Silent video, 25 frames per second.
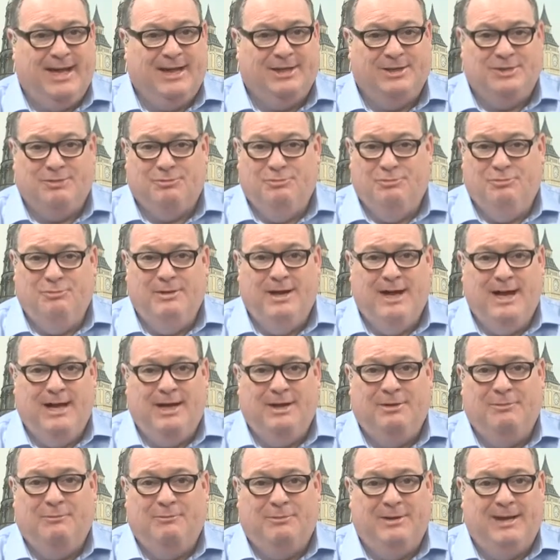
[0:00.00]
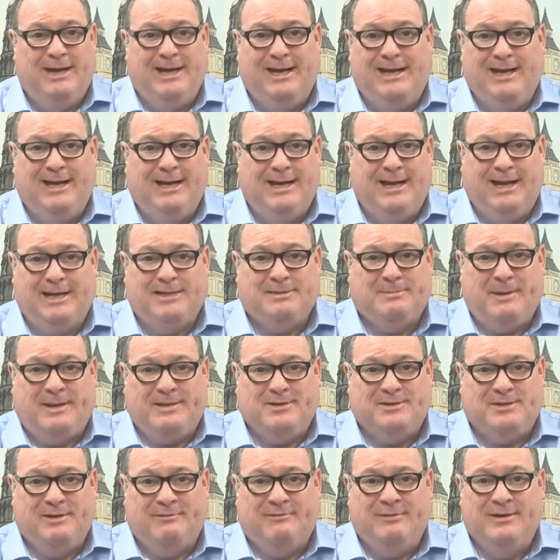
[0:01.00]
It's really, really
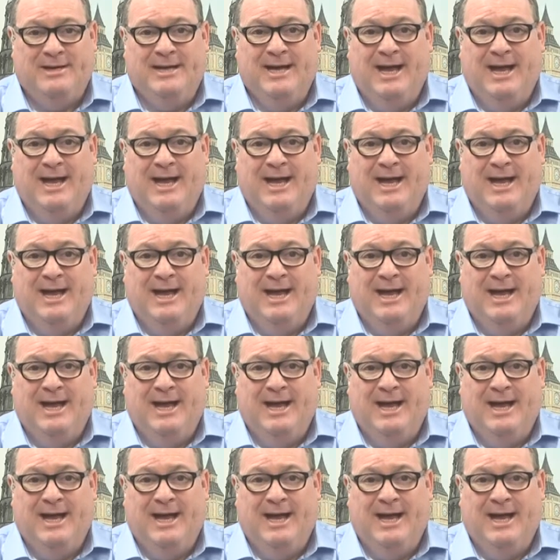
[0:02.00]
inexpensive.